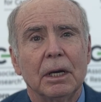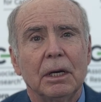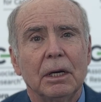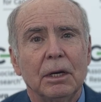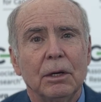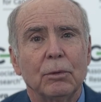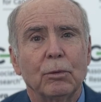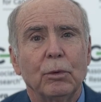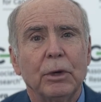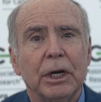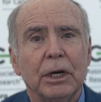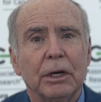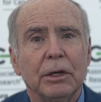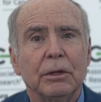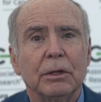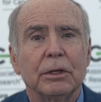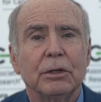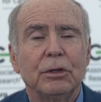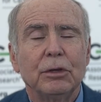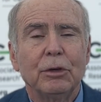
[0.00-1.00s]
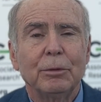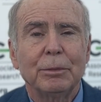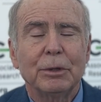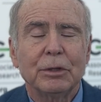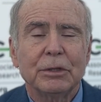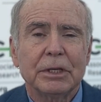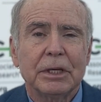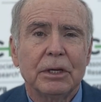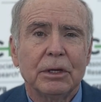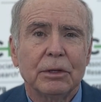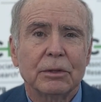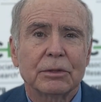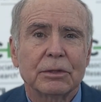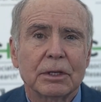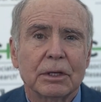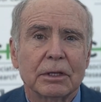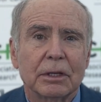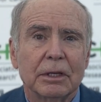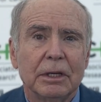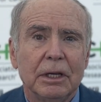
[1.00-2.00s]
uh, where the tumor cells
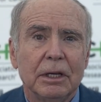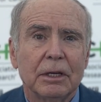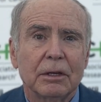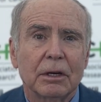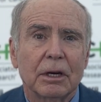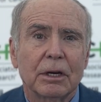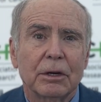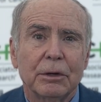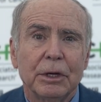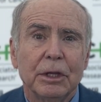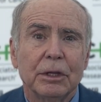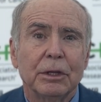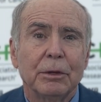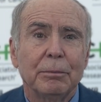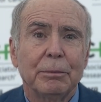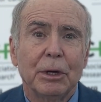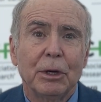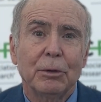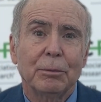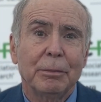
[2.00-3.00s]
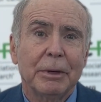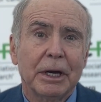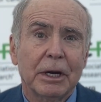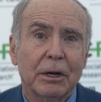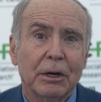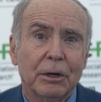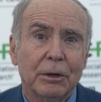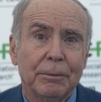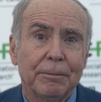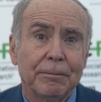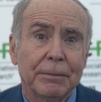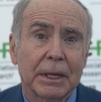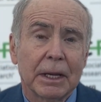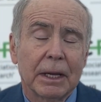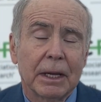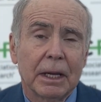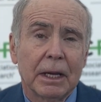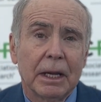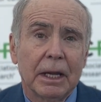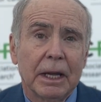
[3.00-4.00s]
in, are in the bone marrow,
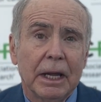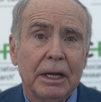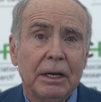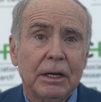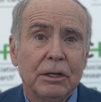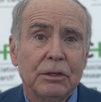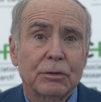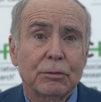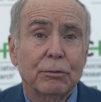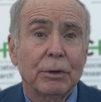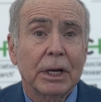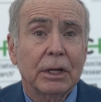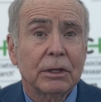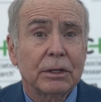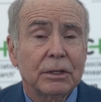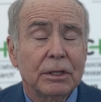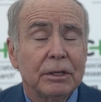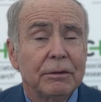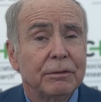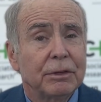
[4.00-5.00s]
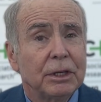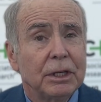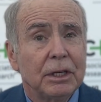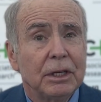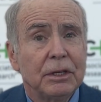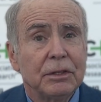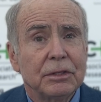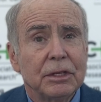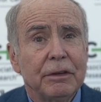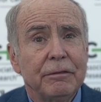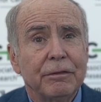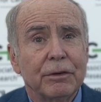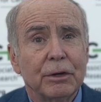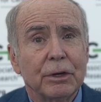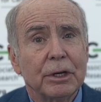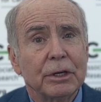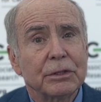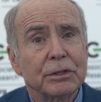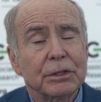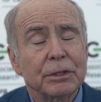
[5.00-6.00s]
and it's relatively easy for
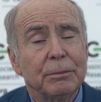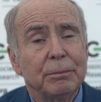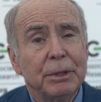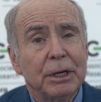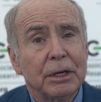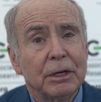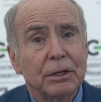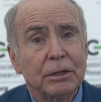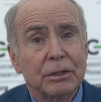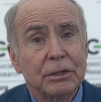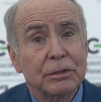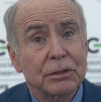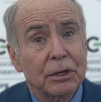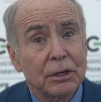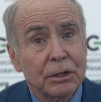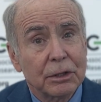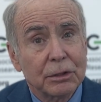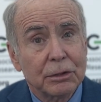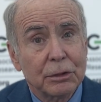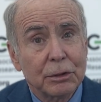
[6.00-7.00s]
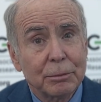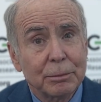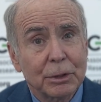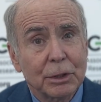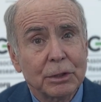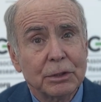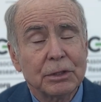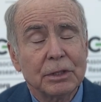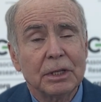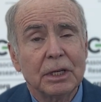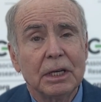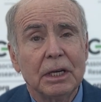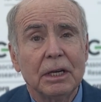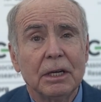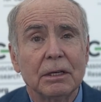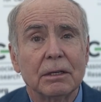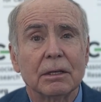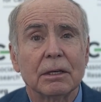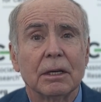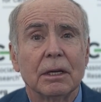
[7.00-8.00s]
us compared to solid tumors to
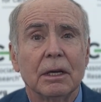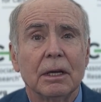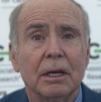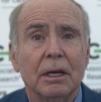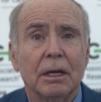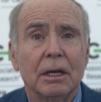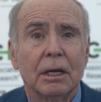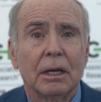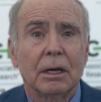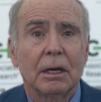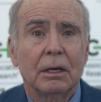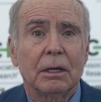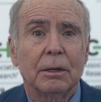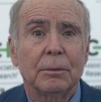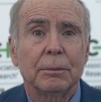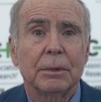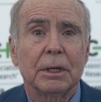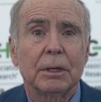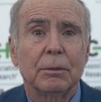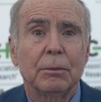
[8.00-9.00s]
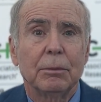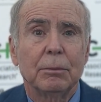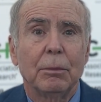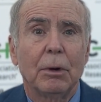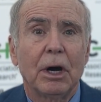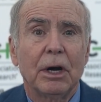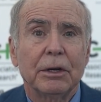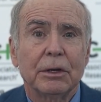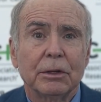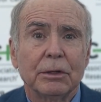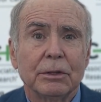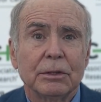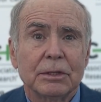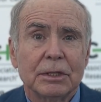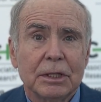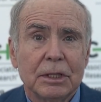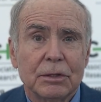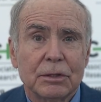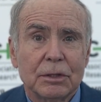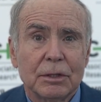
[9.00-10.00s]
get uh, model
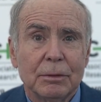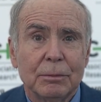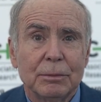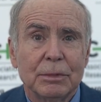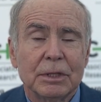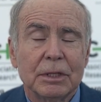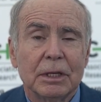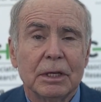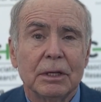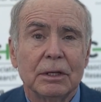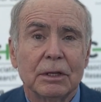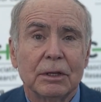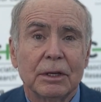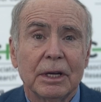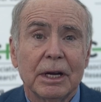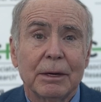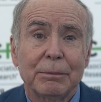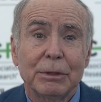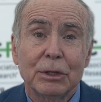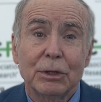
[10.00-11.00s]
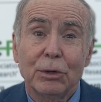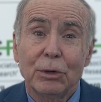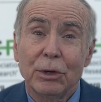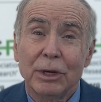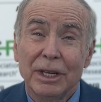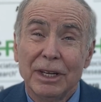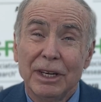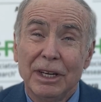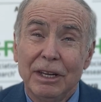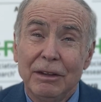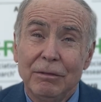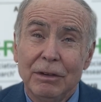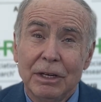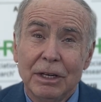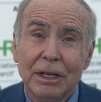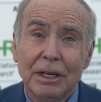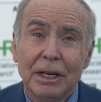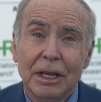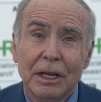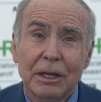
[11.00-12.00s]
systems in the laboratory and even
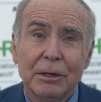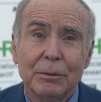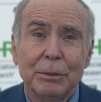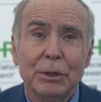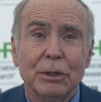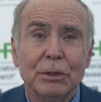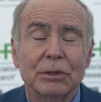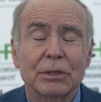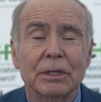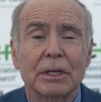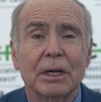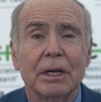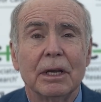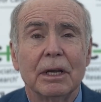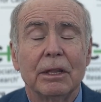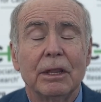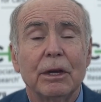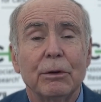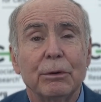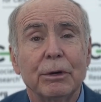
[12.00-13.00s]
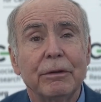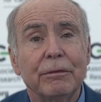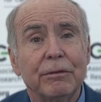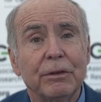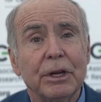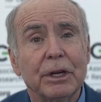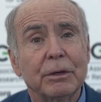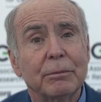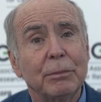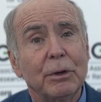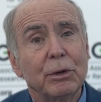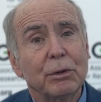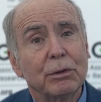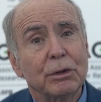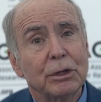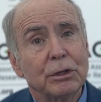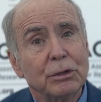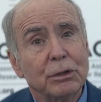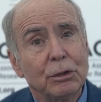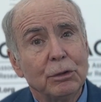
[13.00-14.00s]
in animals that reflect both
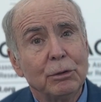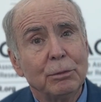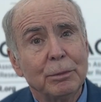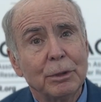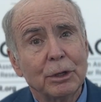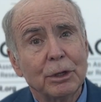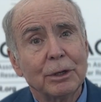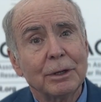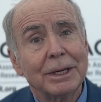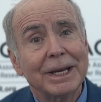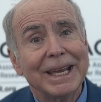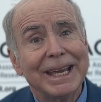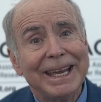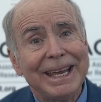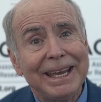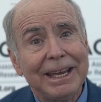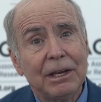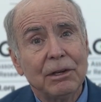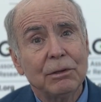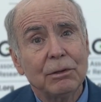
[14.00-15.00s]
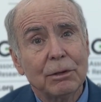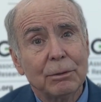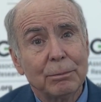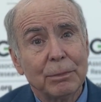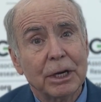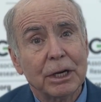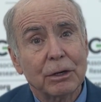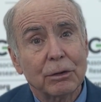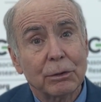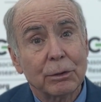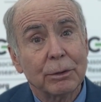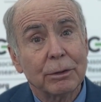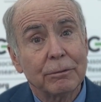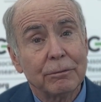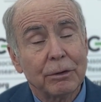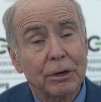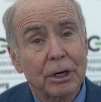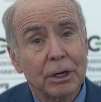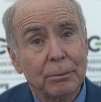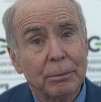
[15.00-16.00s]
the tumor and the
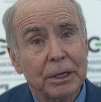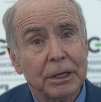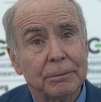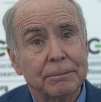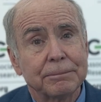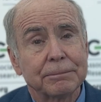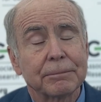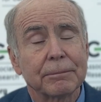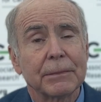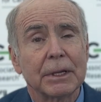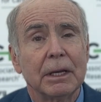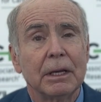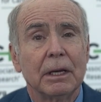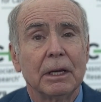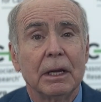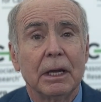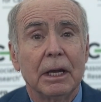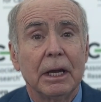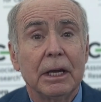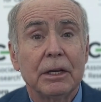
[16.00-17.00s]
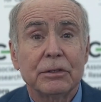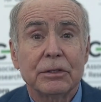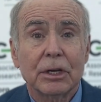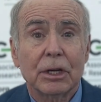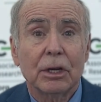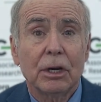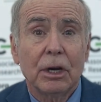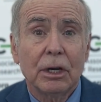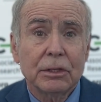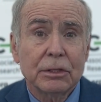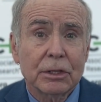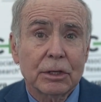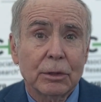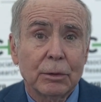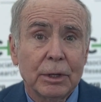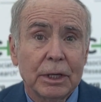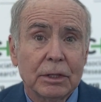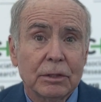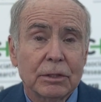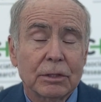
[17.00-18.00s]
microenvironment. As a
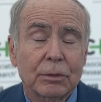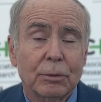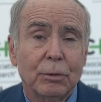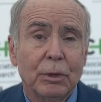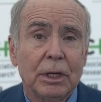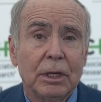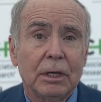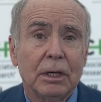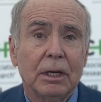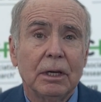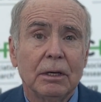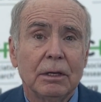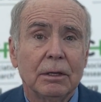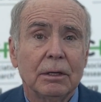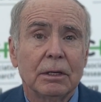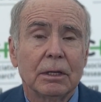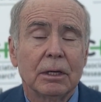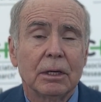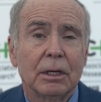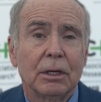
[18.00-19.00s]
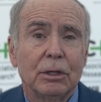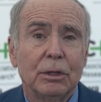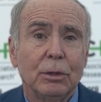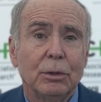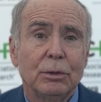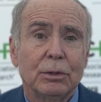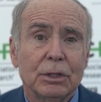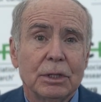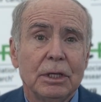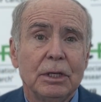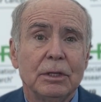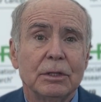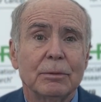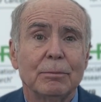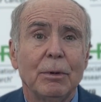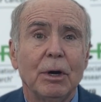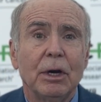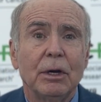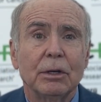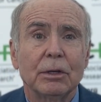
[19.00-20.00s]
consequence, we can use these
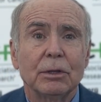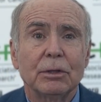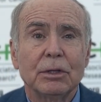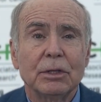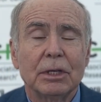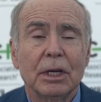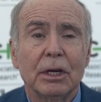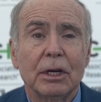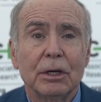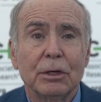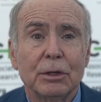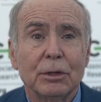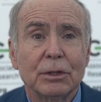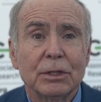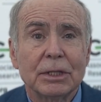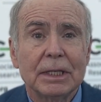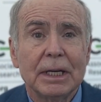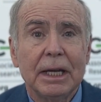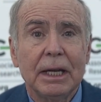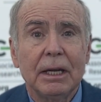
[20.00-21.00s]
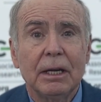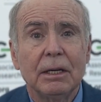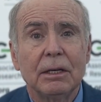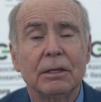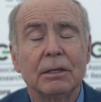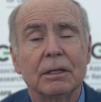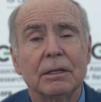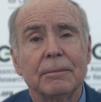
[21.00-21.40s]
models to understand